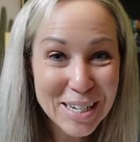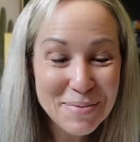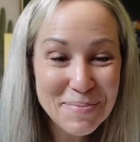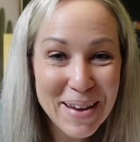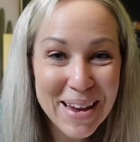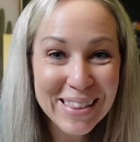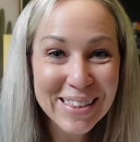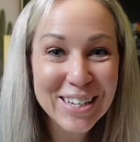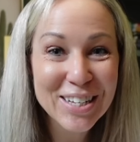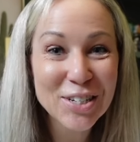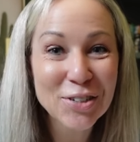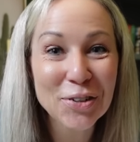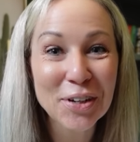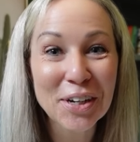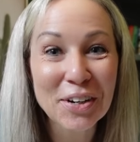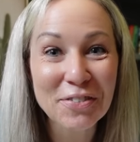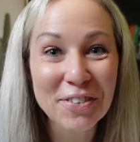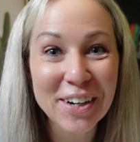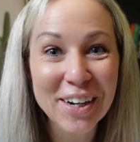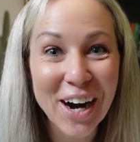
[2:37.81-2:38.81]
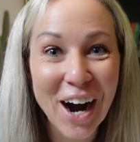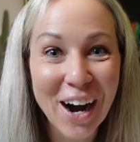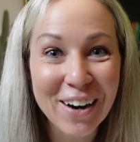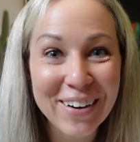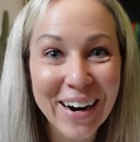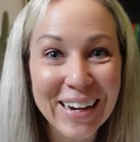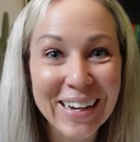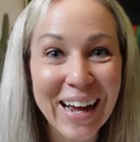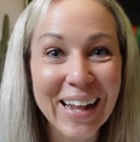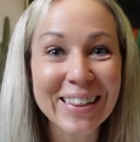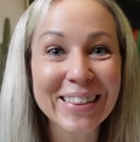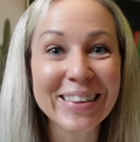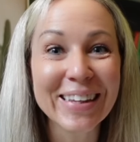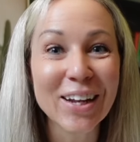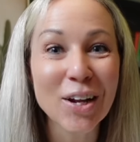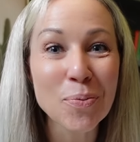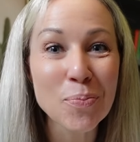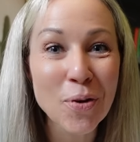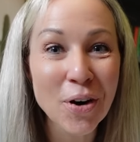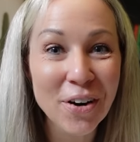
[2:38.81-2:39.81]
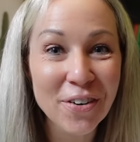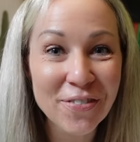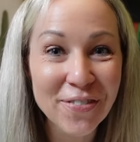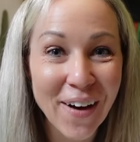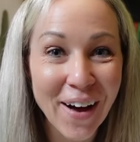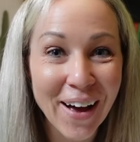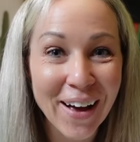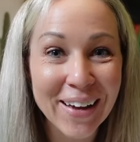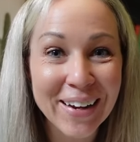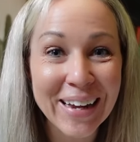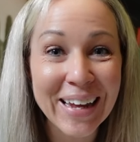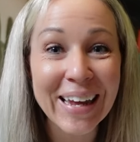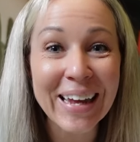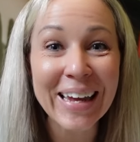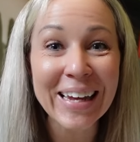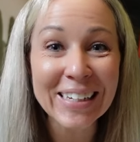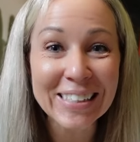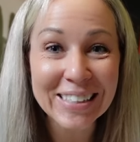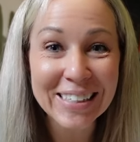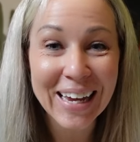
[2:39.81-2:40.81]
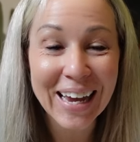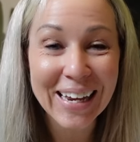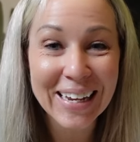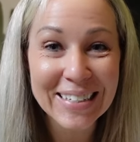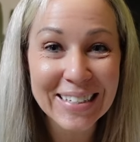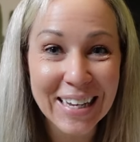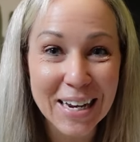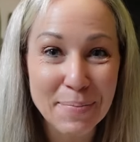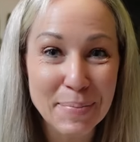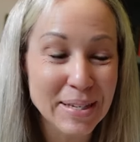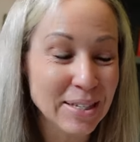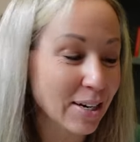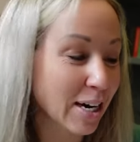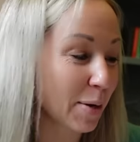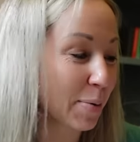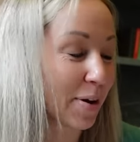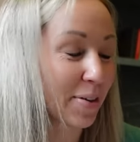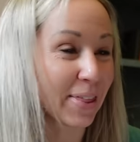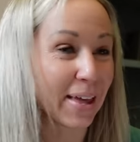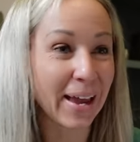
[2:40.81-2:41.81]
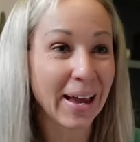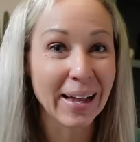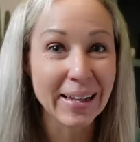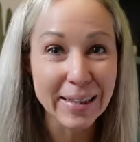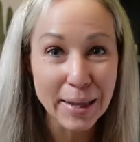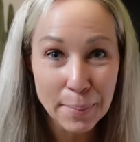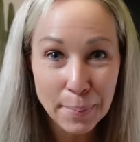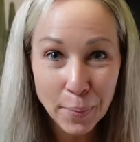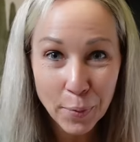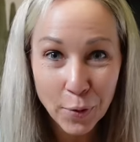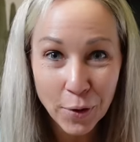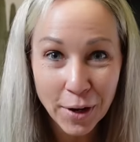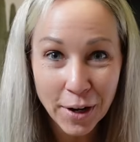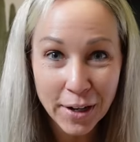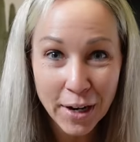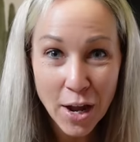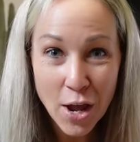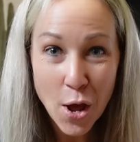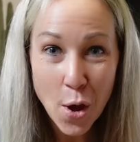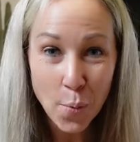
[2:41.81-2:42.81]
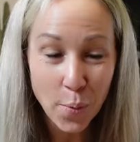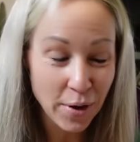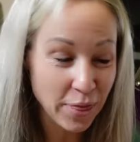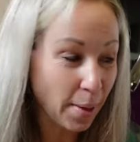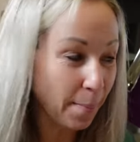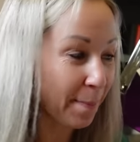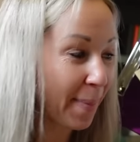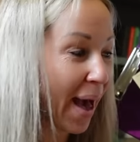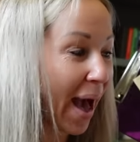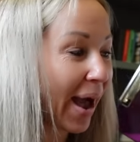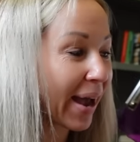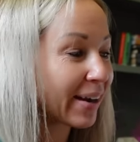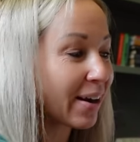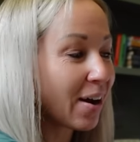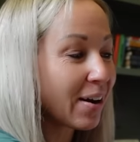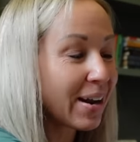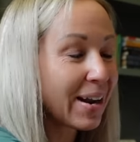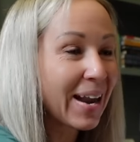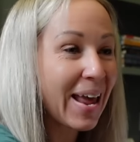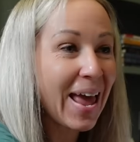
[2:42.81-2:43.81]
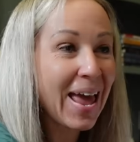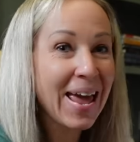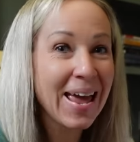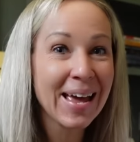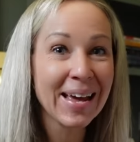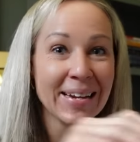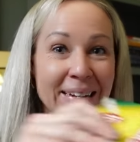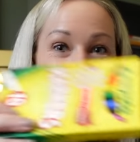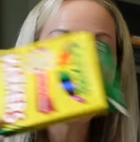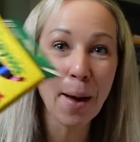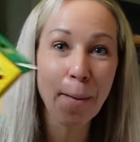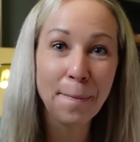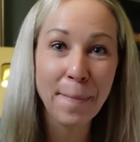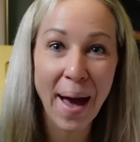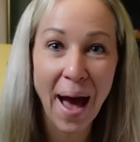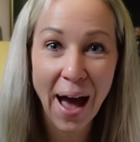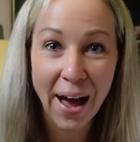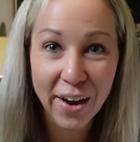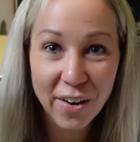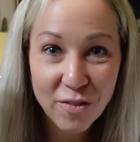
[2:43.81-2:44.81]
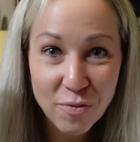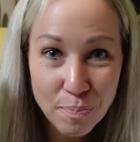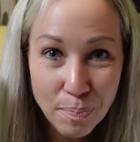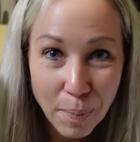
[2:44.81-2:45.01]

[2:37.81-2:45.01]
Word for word: to make the screen-free car ride a little more fun, each kid is gonna be starting with a clipboard with a packet on it and a pack of